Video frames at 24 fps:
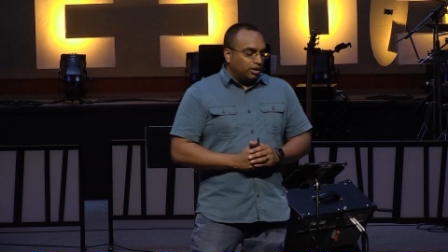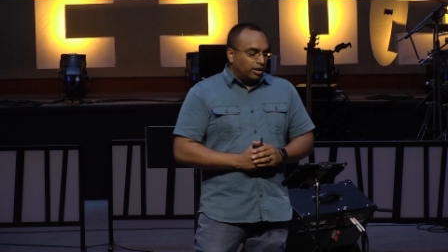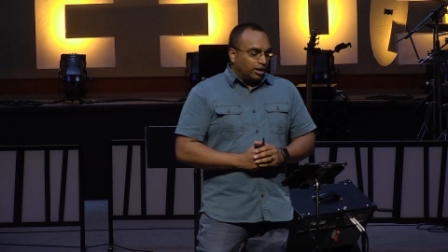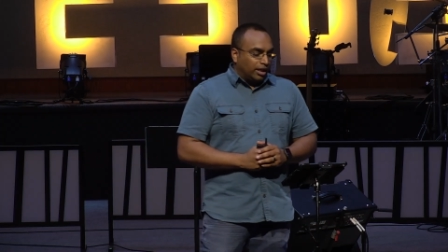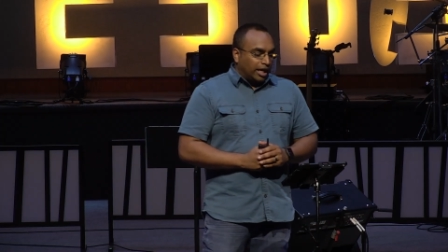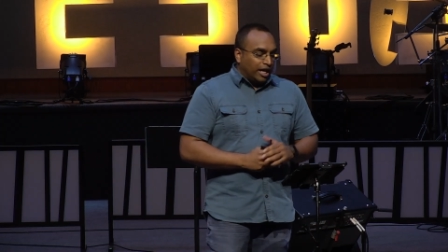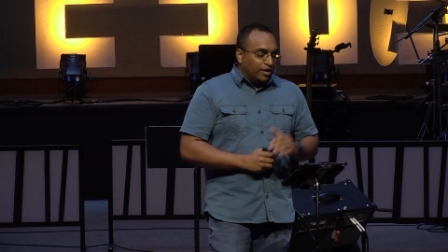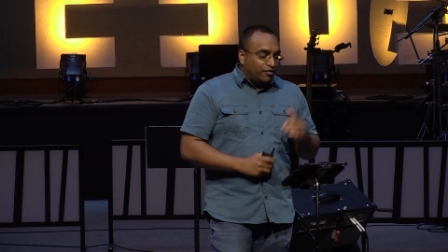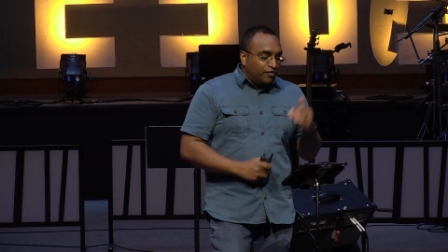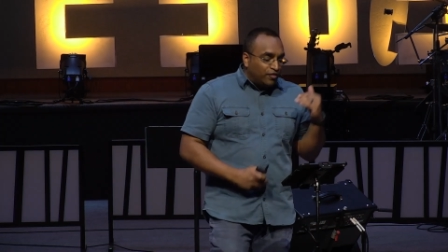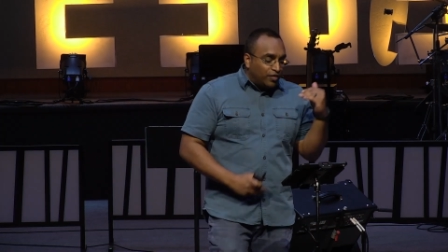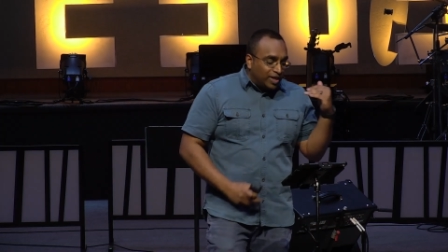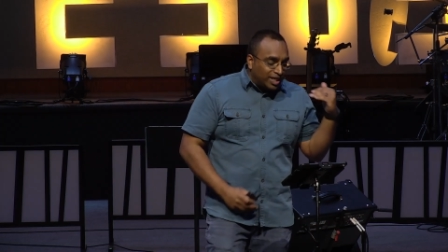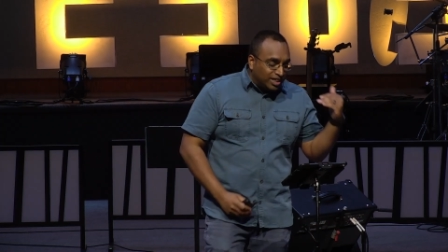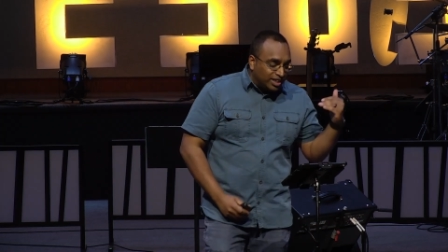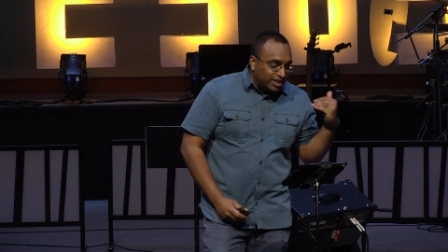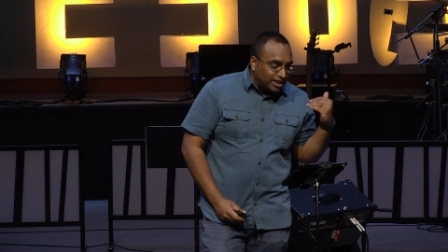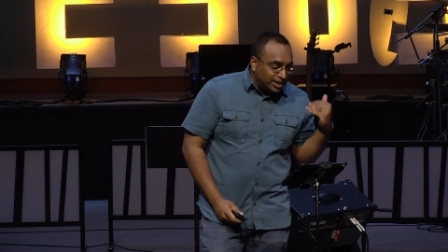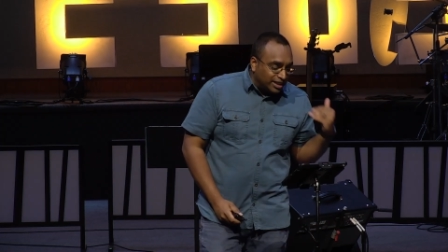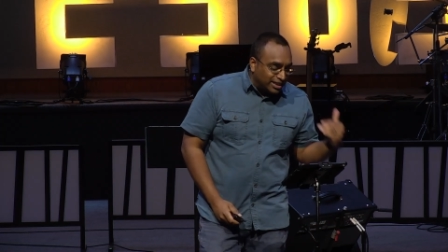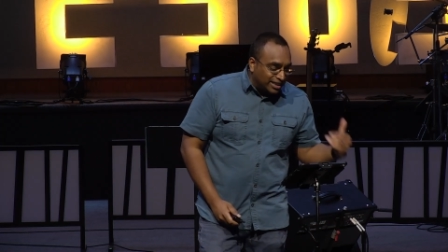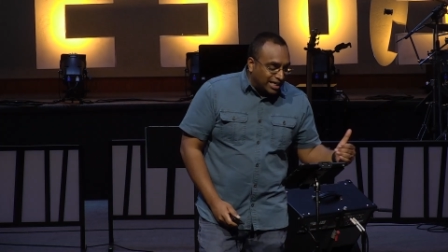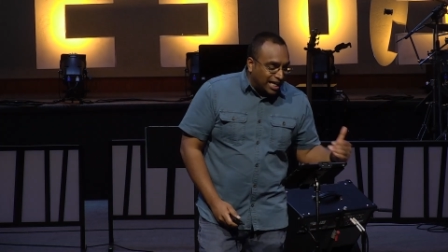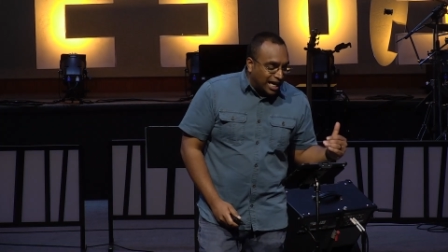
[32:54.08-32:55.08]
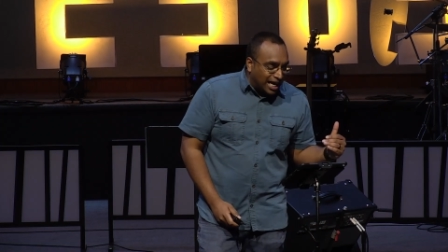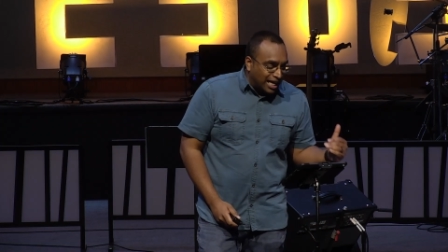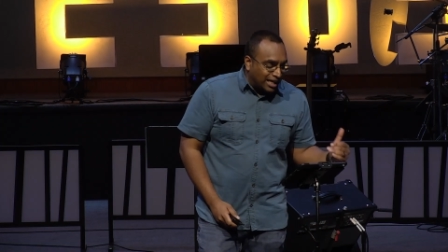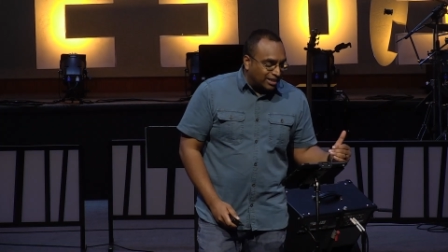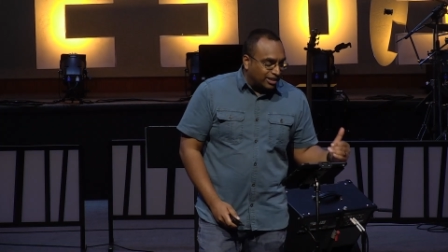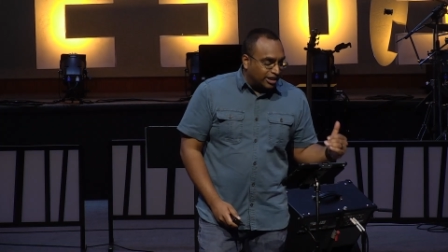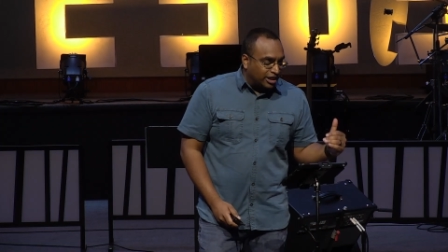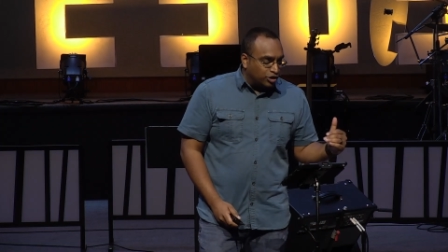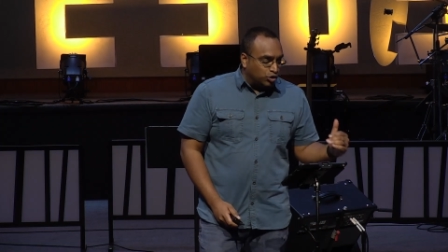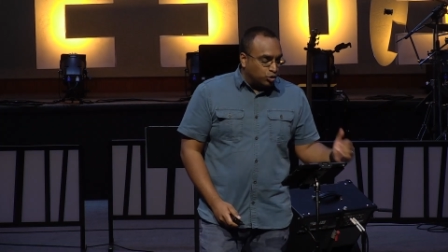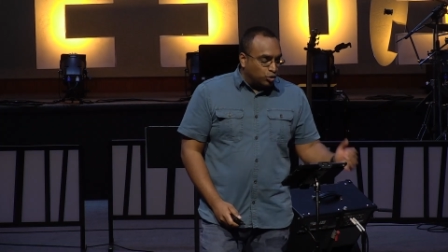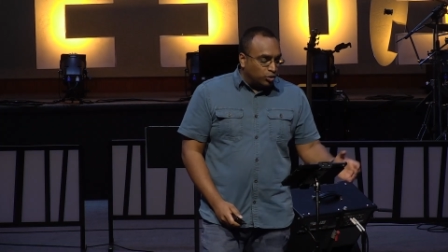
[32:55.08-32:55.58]
And Finishing the
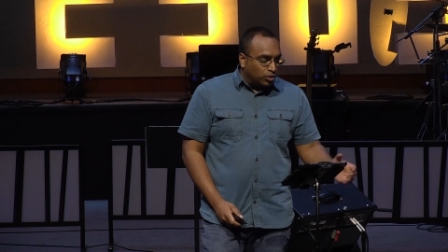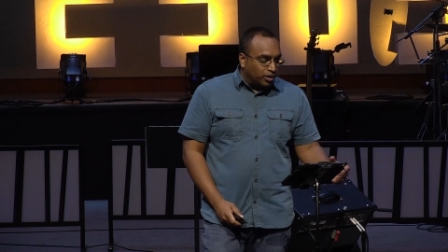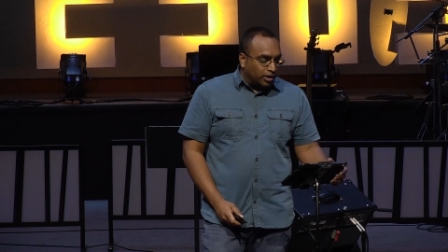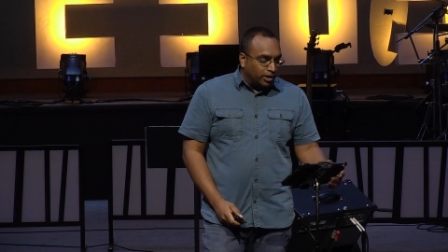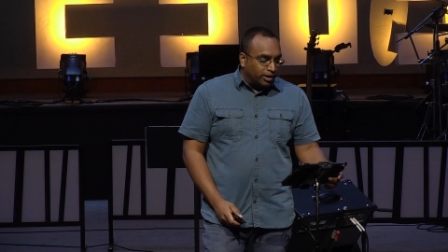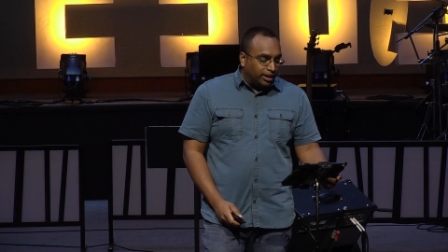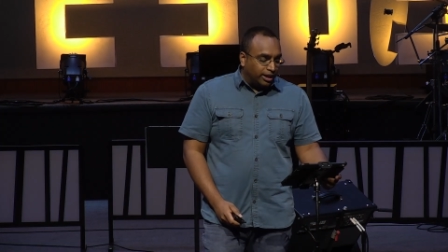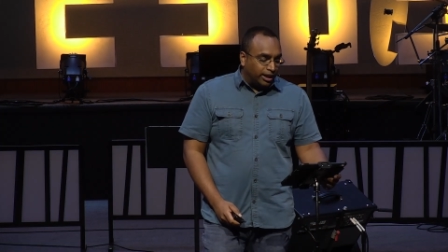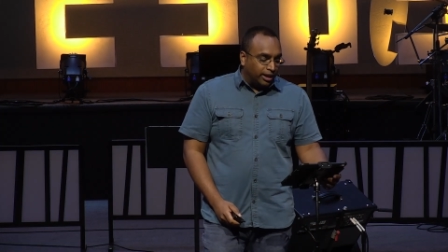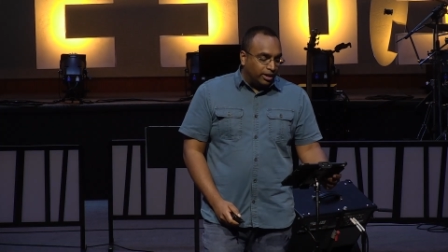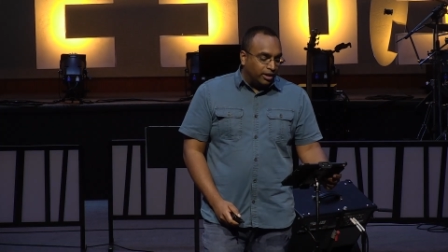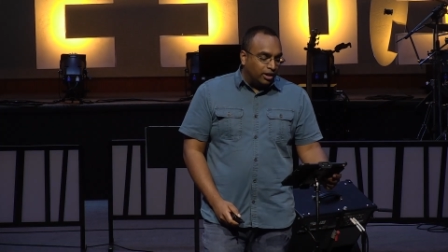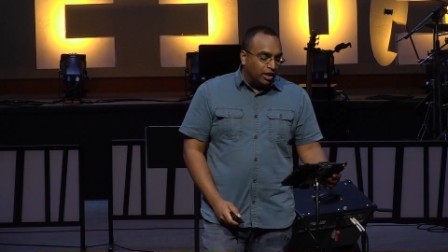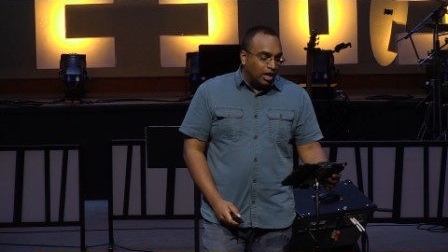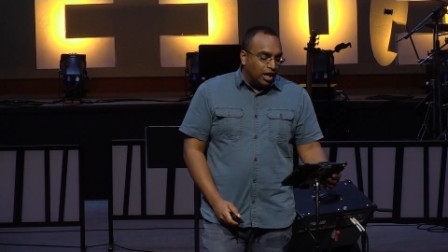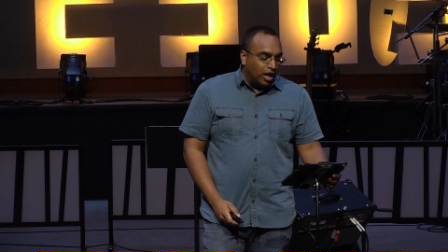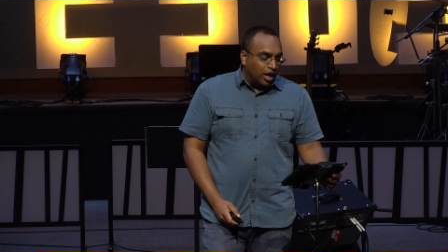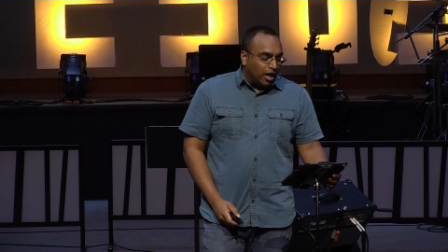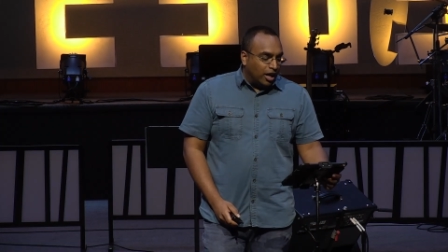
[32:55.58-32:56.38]
Task is working